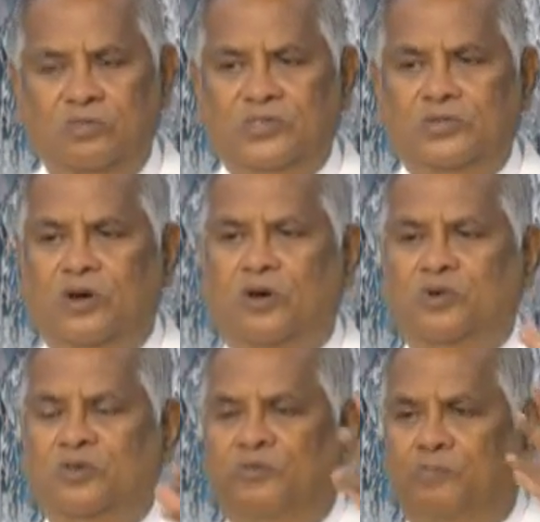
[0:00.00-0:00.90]
you must know
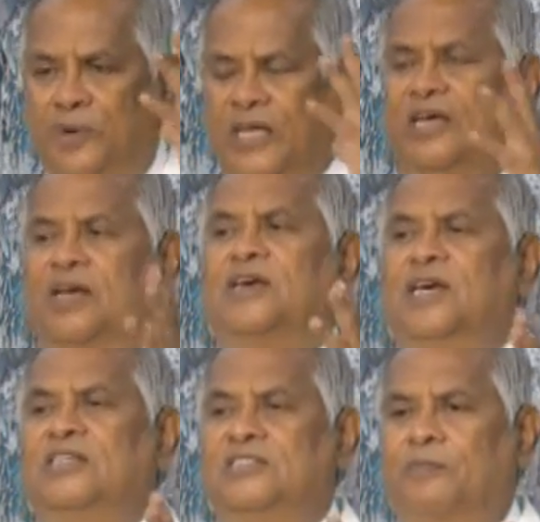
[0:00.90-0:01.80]
how to pray
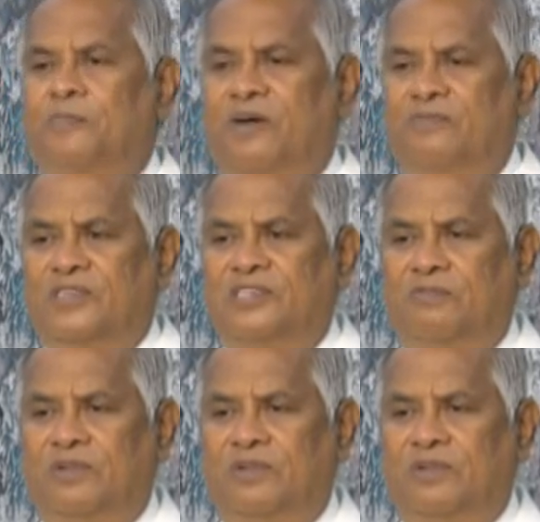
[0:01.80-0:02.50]
against the powers